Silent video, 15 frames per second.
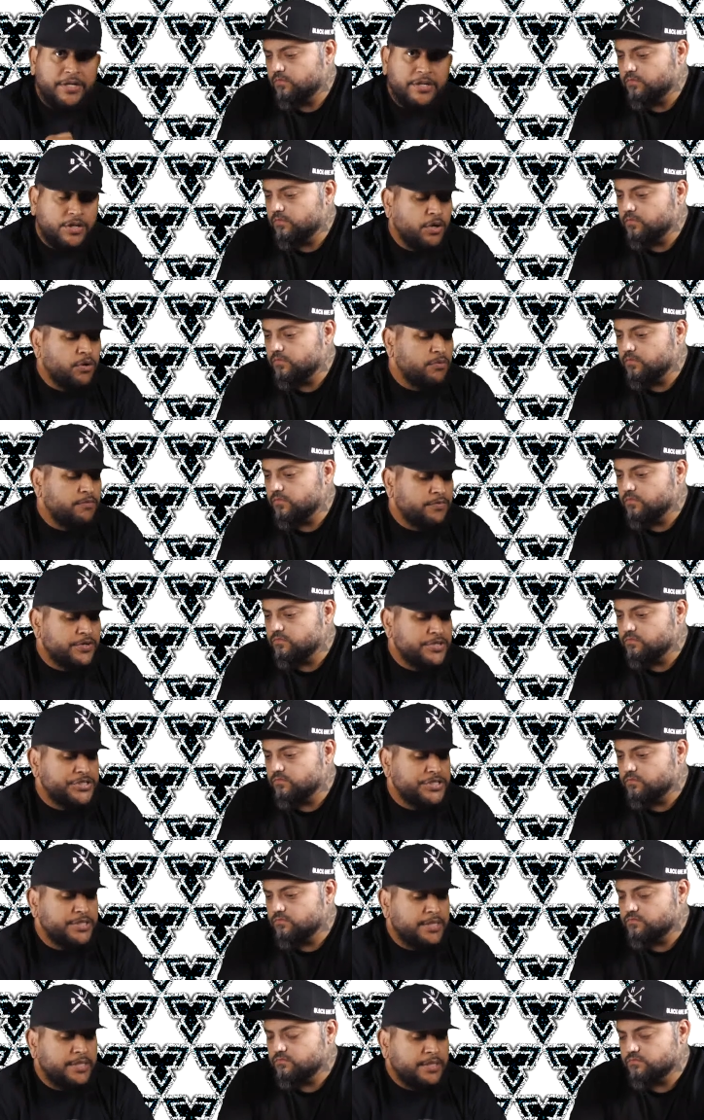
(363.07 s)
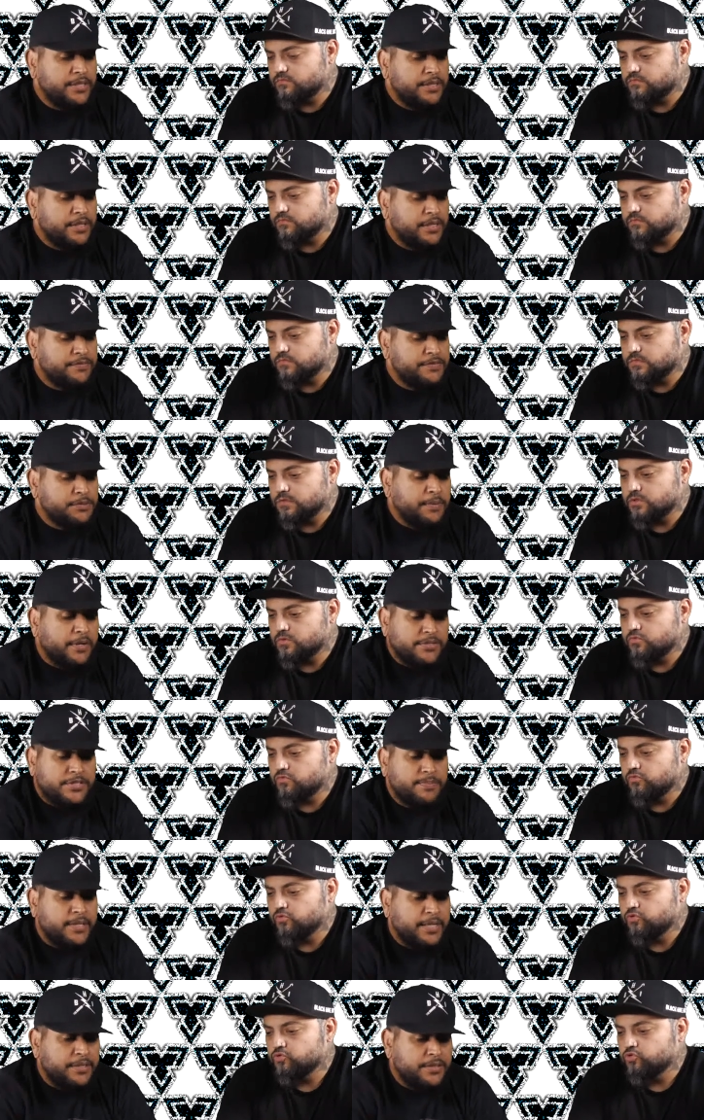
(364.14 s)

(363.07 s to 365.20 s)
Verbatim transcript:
Speaker 1: to go version of this power supply